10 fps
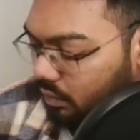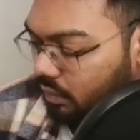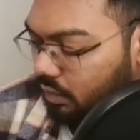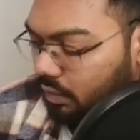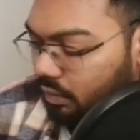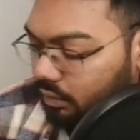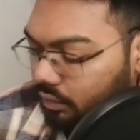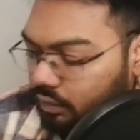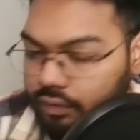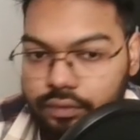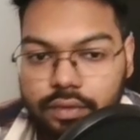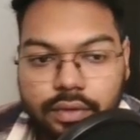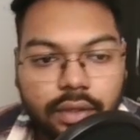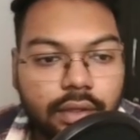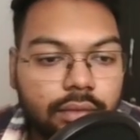uh, just a
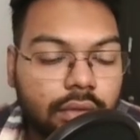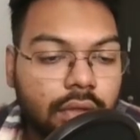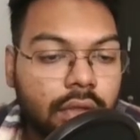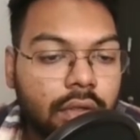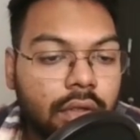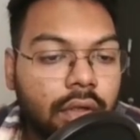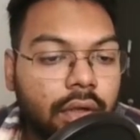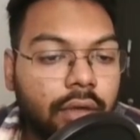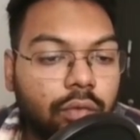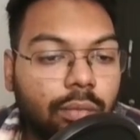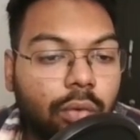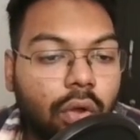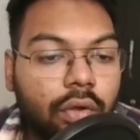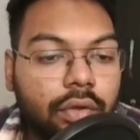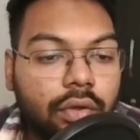second. It would
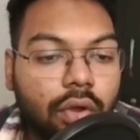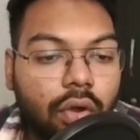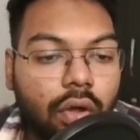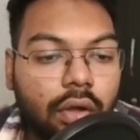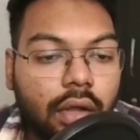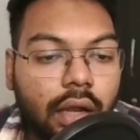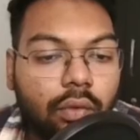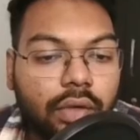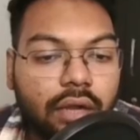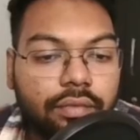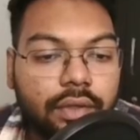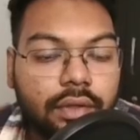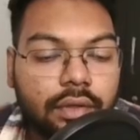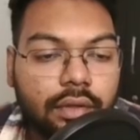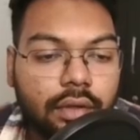block or allow traffic,
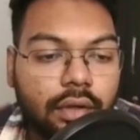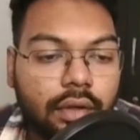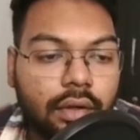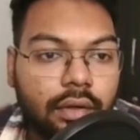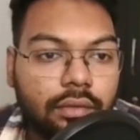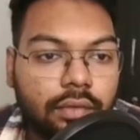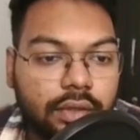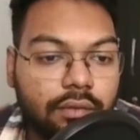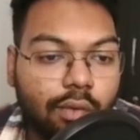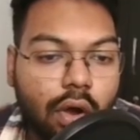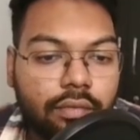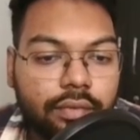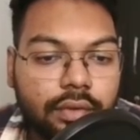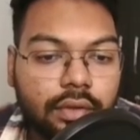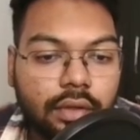the
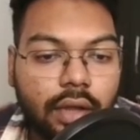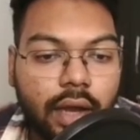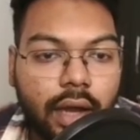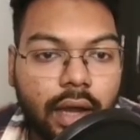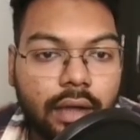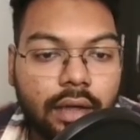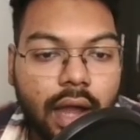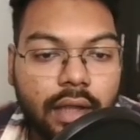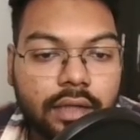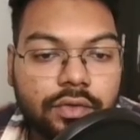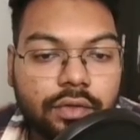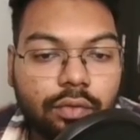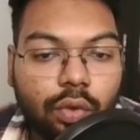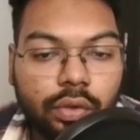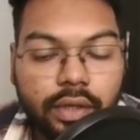WAF, and IST
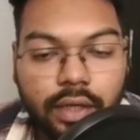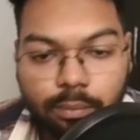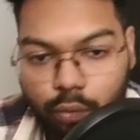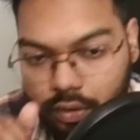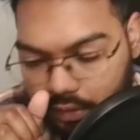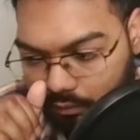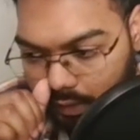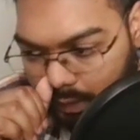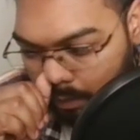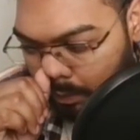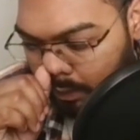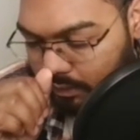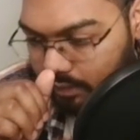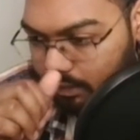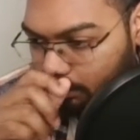would only report the
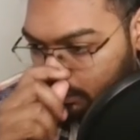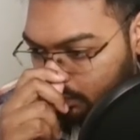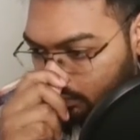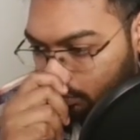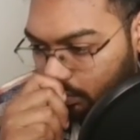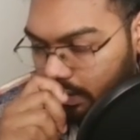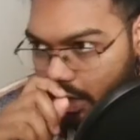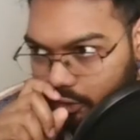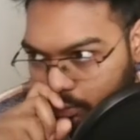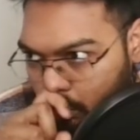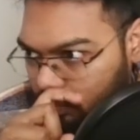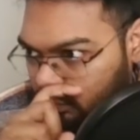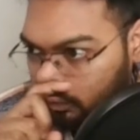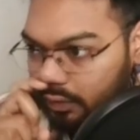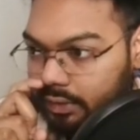vulnerabilities, as I mentioned, to a dashboard
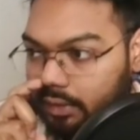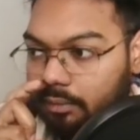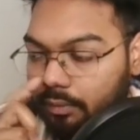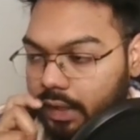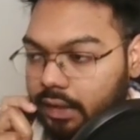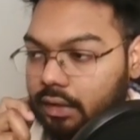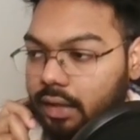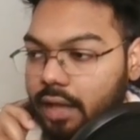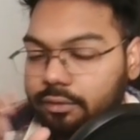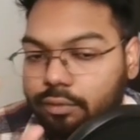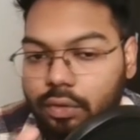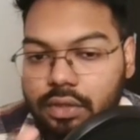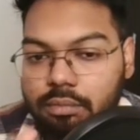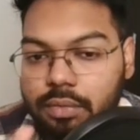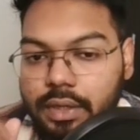solution that it has for
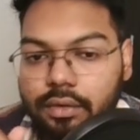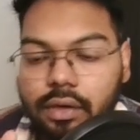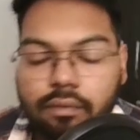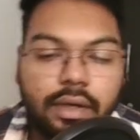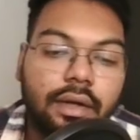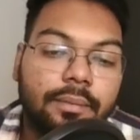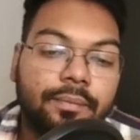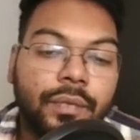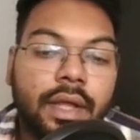that particular vendor.